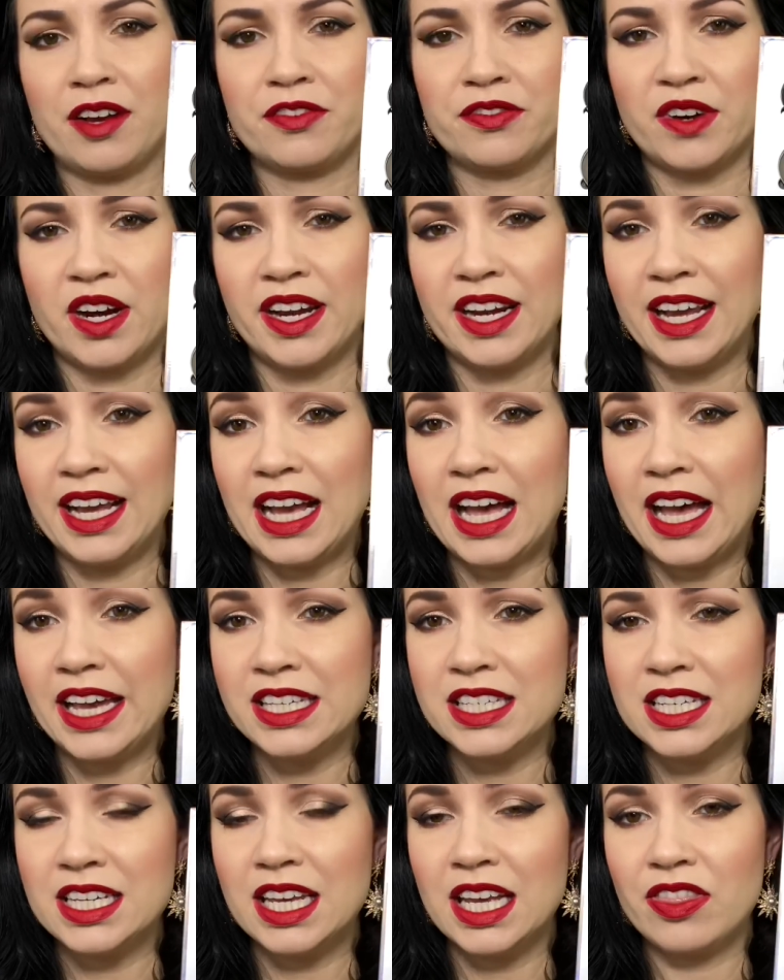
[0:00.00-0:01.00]
Friday. I
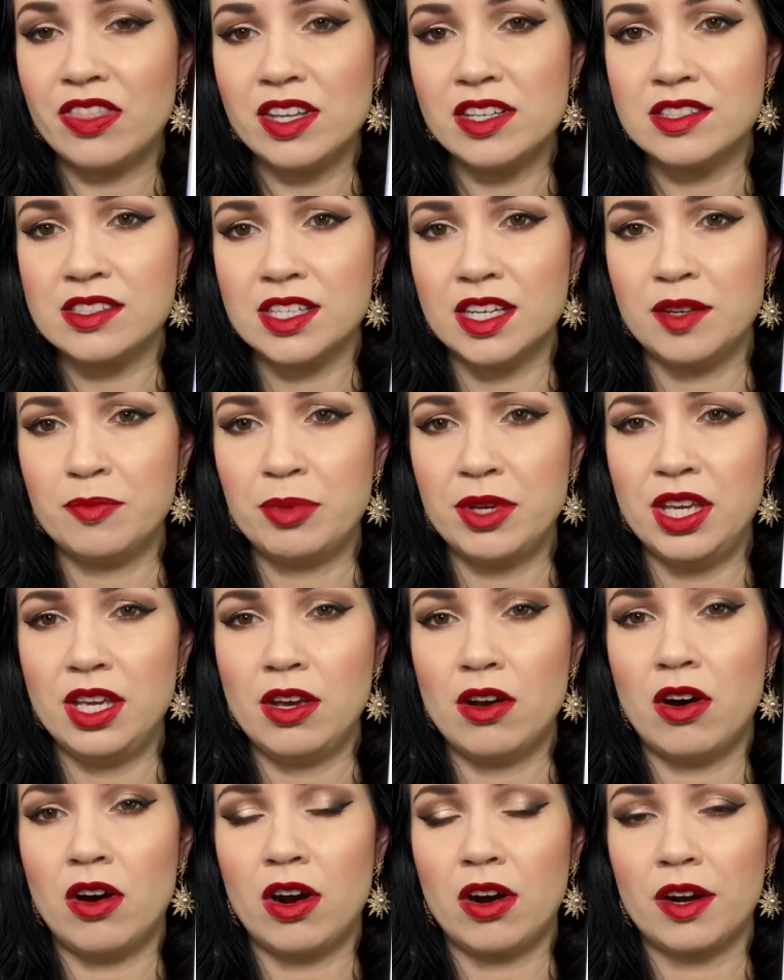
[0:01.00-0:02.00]
did get this in
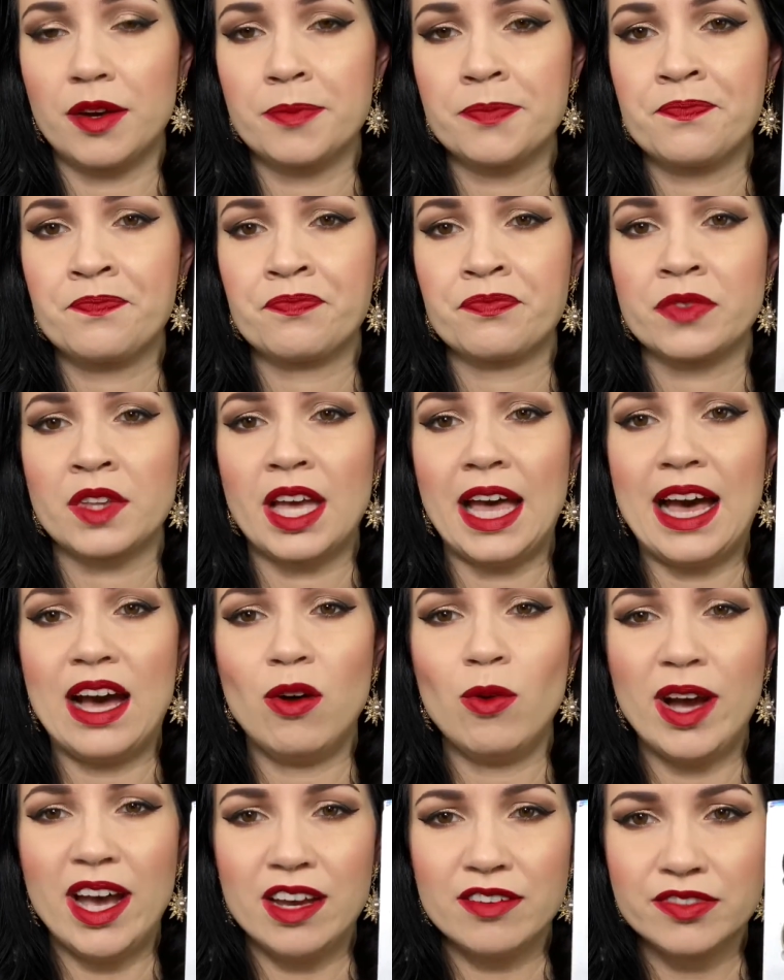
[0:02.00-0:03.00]
PR.
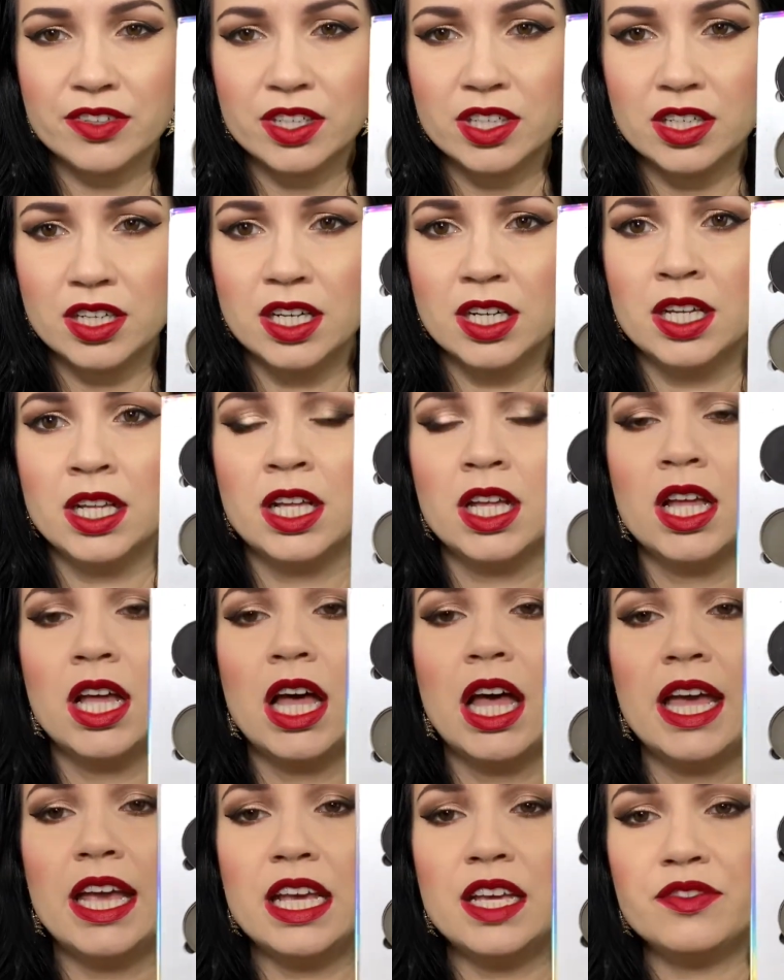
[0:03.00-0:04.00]
However,
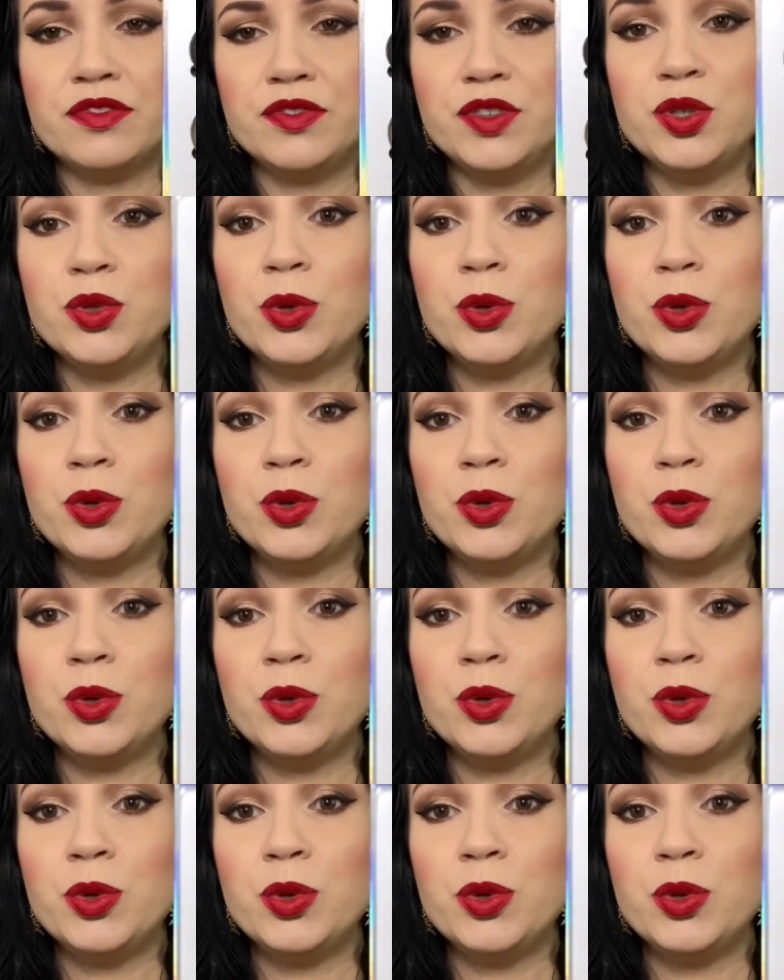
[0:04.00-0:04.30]
if you